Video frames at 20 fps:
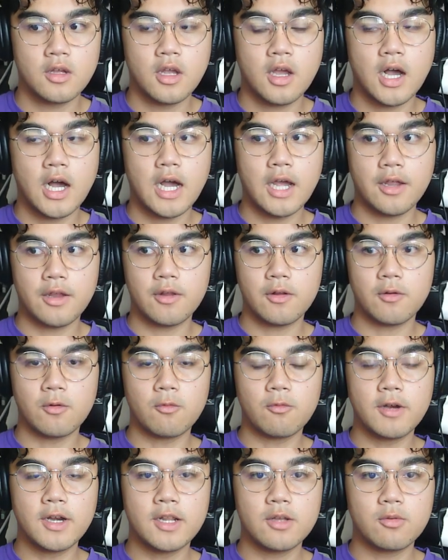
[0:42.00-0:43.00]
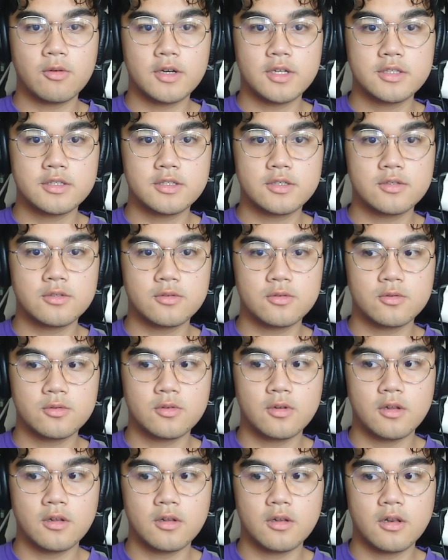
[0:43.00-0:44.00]
I really wanted to
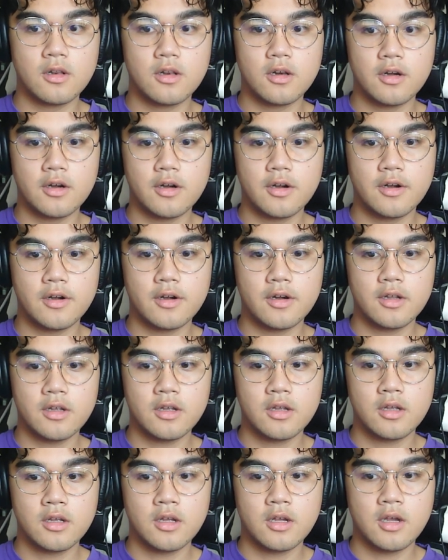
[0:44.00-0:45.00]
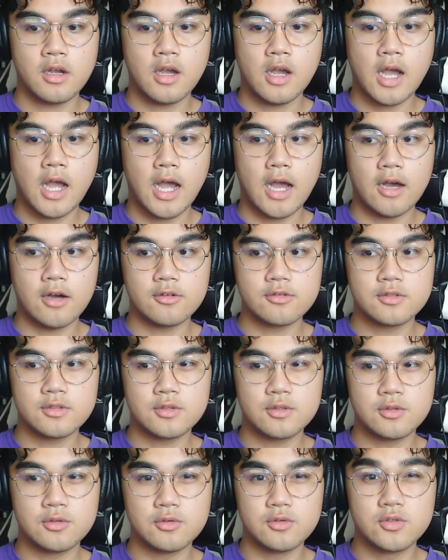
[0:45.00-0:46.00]
learn how
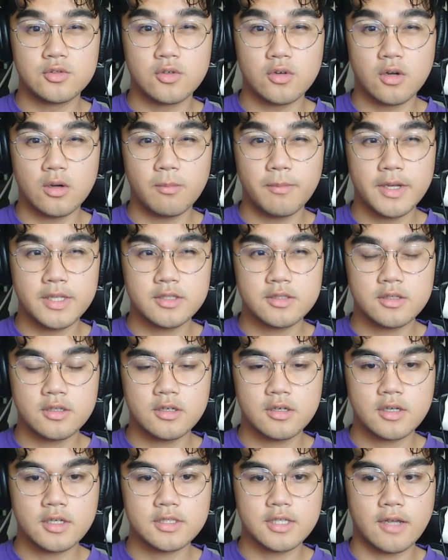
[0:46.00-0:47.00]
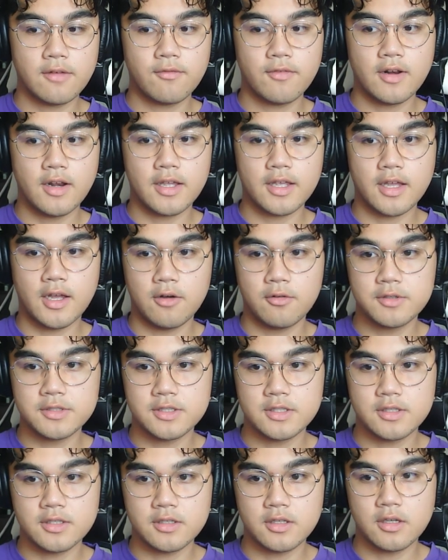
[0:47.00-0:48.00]
to draw better because I feel like I
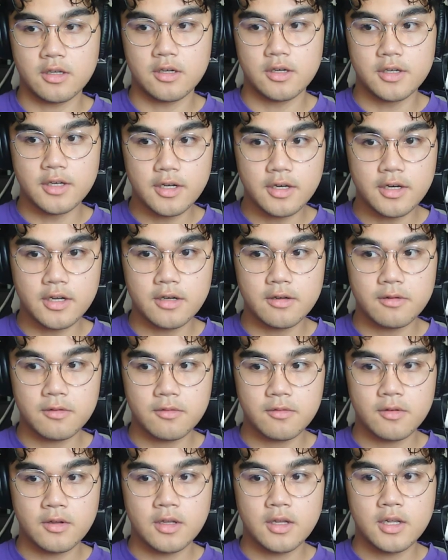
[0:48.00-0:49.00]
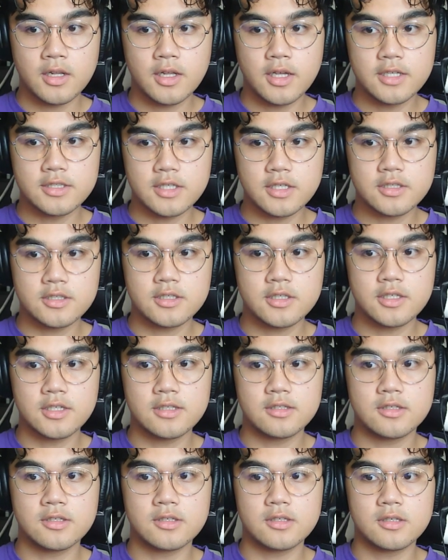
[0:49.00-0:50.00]
wasn't good enough essentially
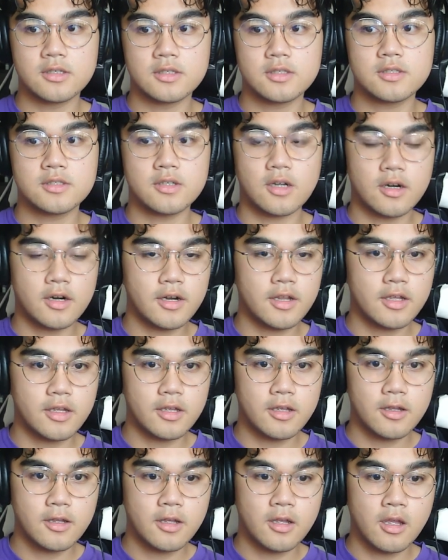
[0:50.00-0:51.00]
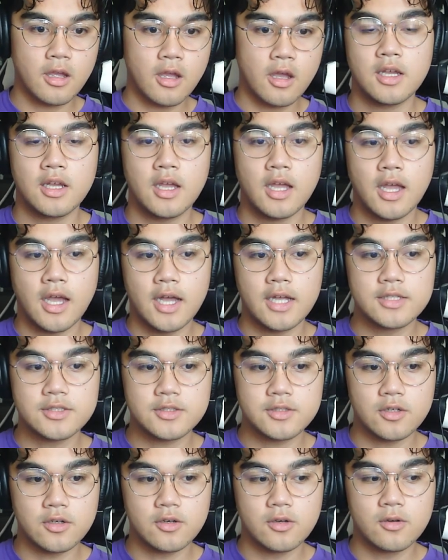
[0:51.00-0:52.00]
to start it. And
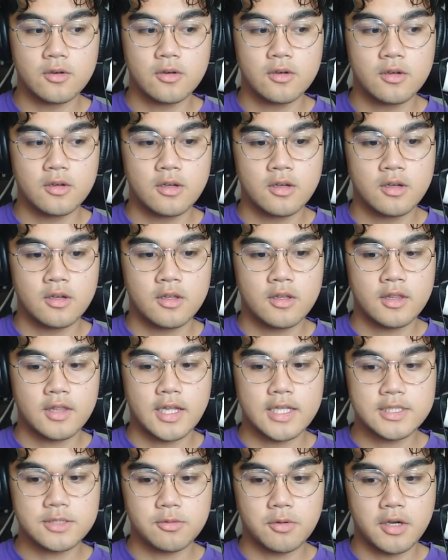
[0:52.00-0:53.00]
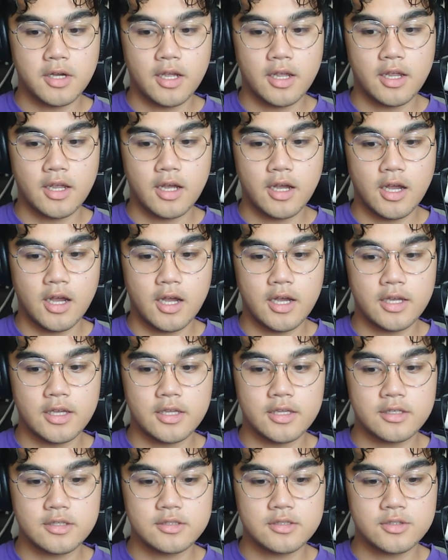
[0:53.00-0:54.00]
so that's why
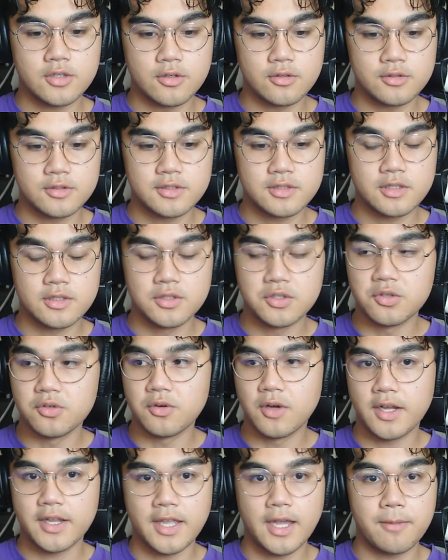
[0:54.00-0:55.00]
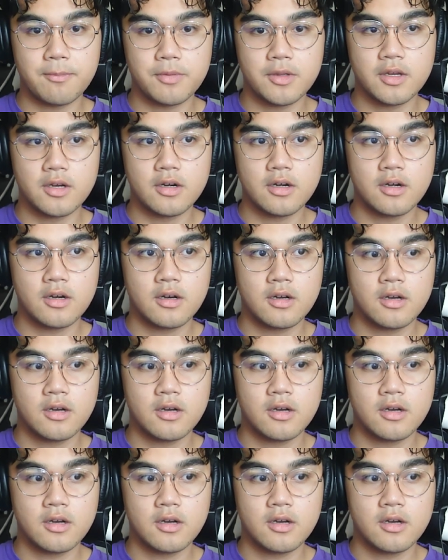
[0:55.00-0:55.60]
I chose to do a gap year.